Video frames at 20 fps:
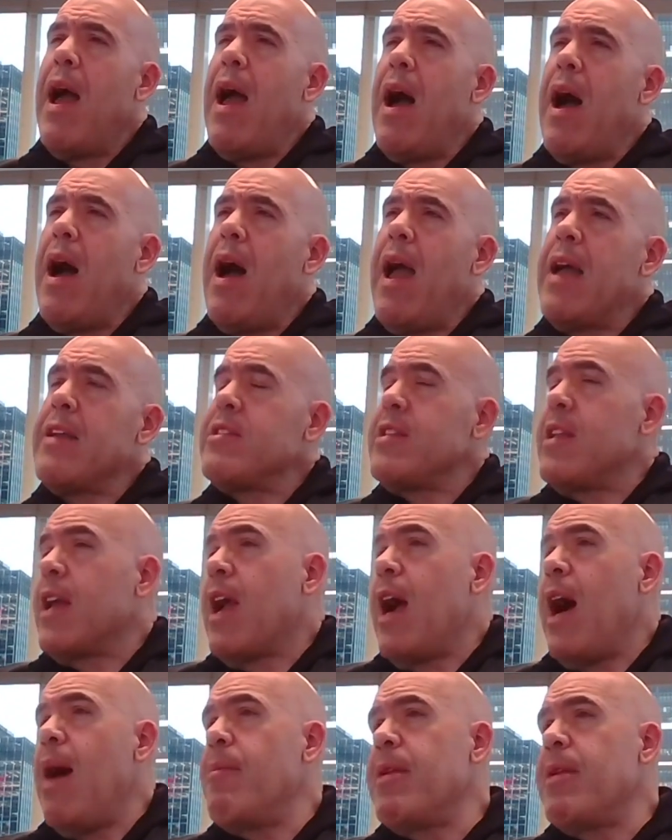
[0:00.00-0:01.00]
as an
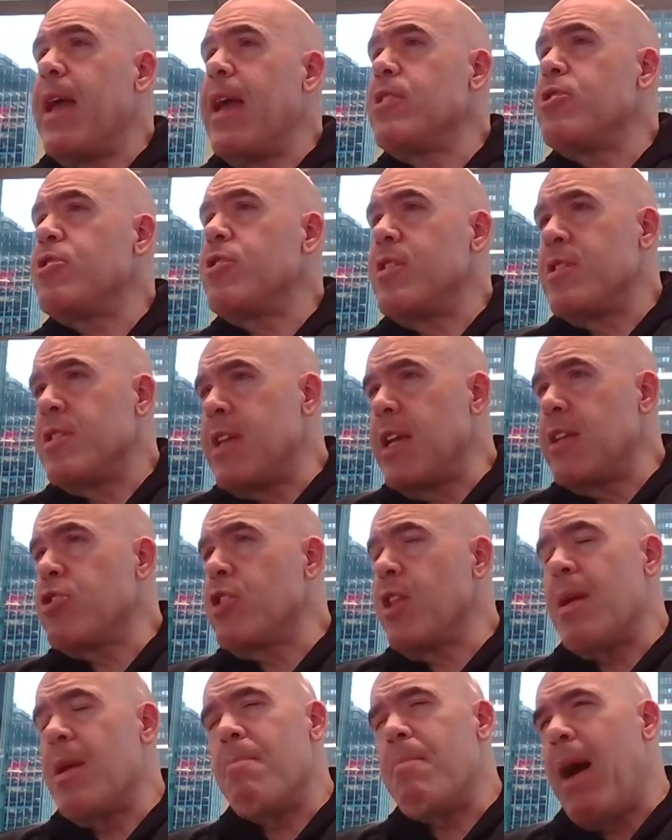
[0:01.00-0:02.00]
accommodation,
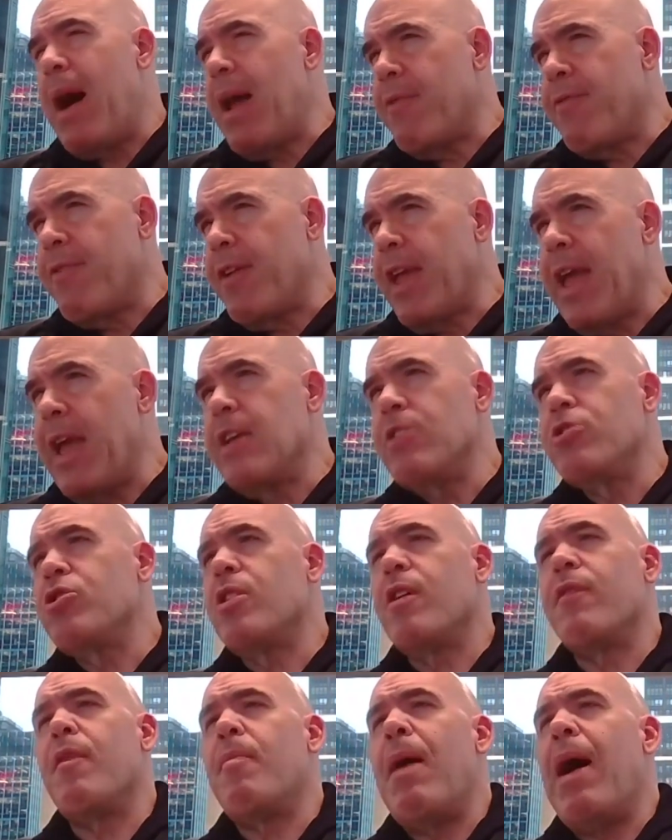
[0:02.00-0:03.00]
essentially a
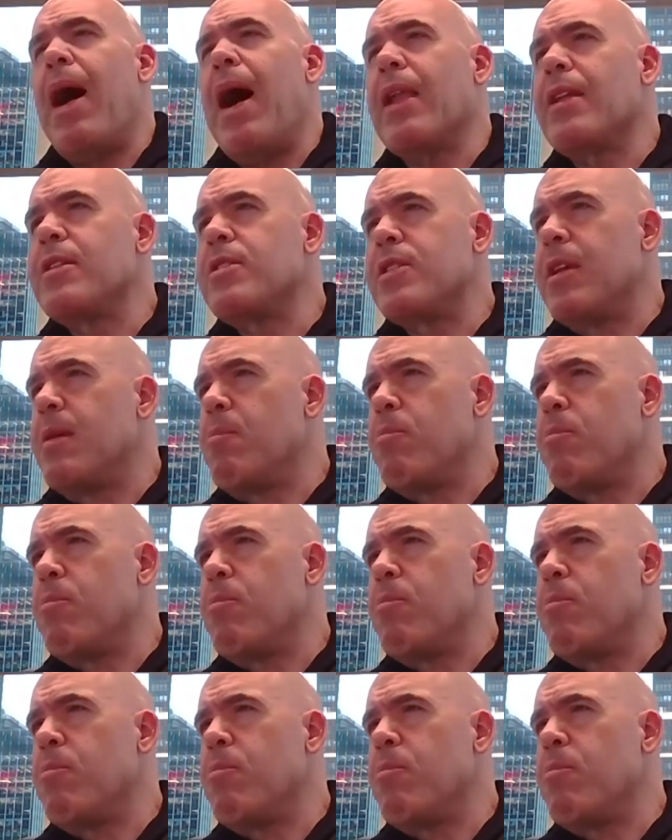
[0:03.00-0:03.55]
modification of a policy.